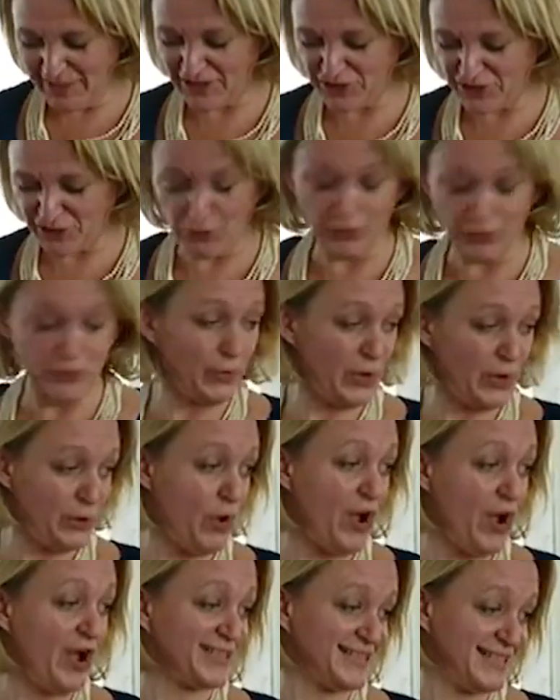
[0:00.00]
sure that we
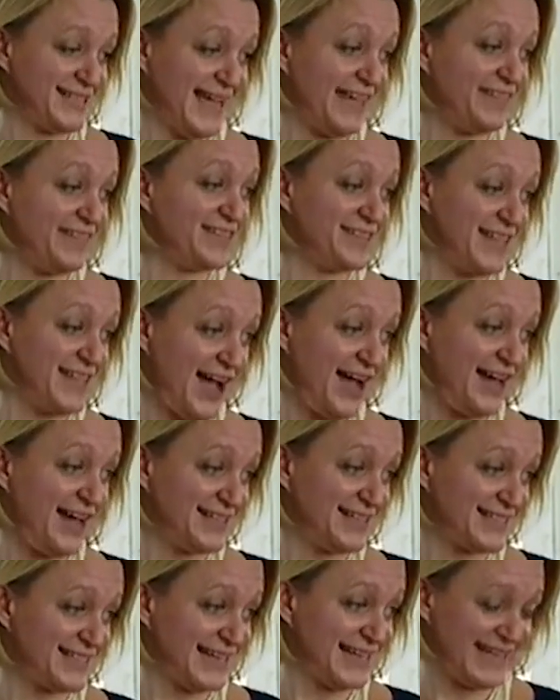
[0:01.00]
work together
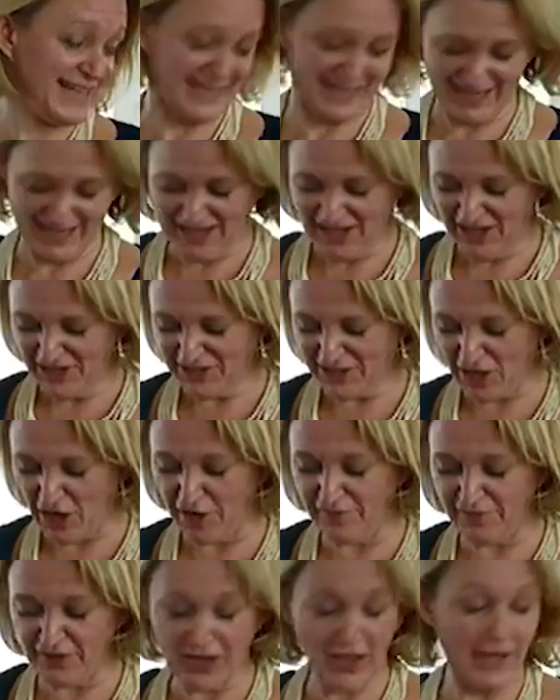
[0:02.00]
tirelessly to
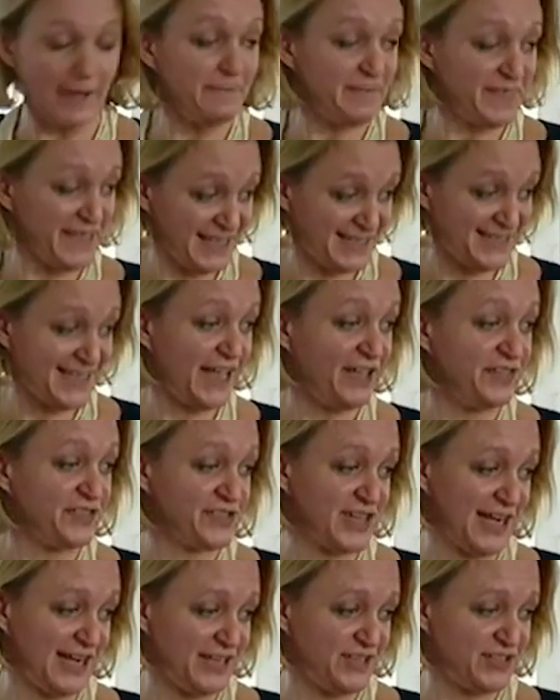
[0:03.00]
overcome these health
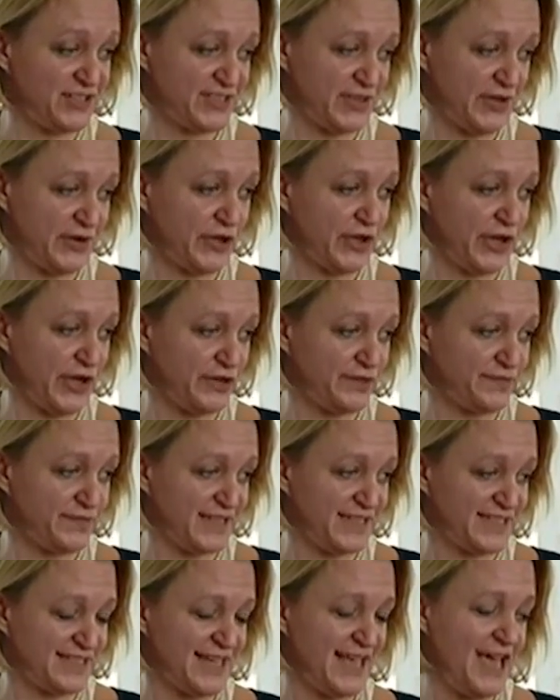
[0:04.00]
challenges on
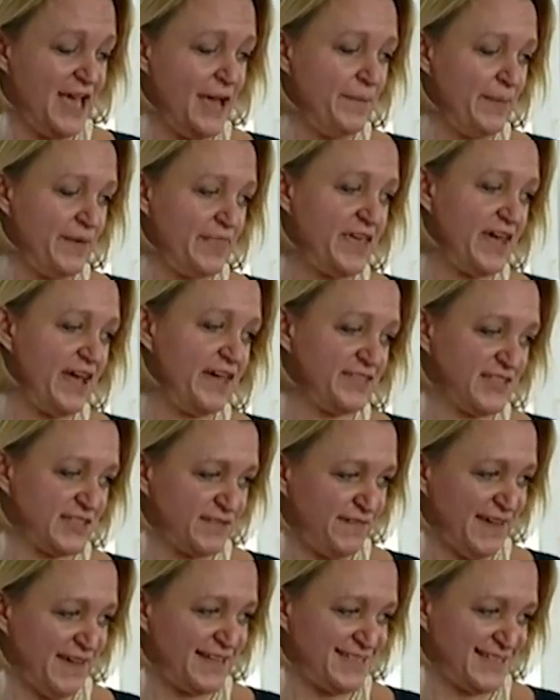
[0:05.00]
COVID, but the others
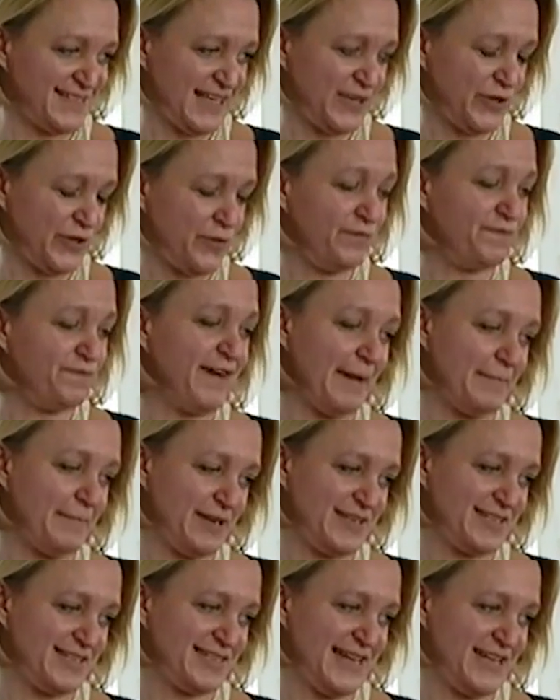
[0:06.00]
facing your
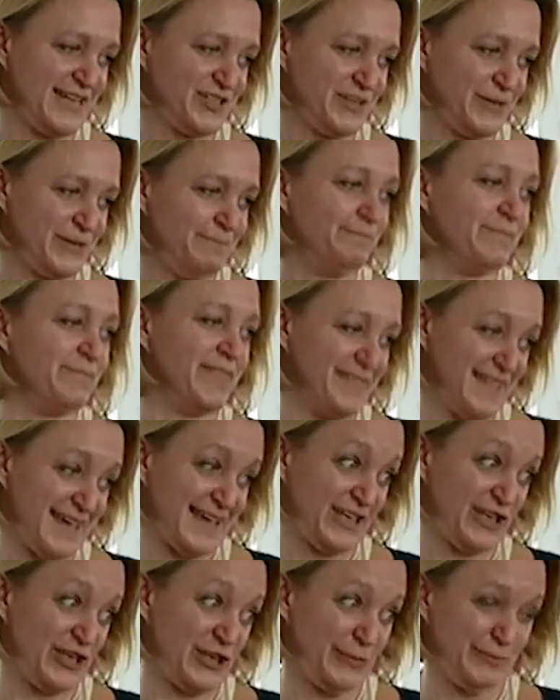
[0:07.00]
fabulous nation.
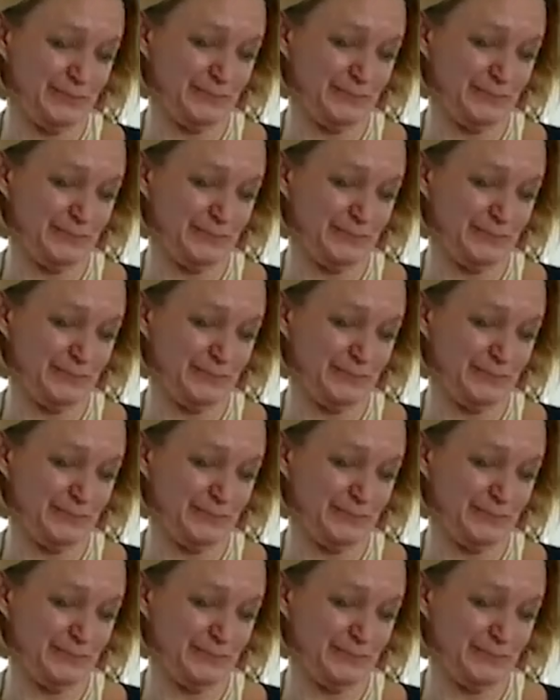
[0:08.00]
Thank you.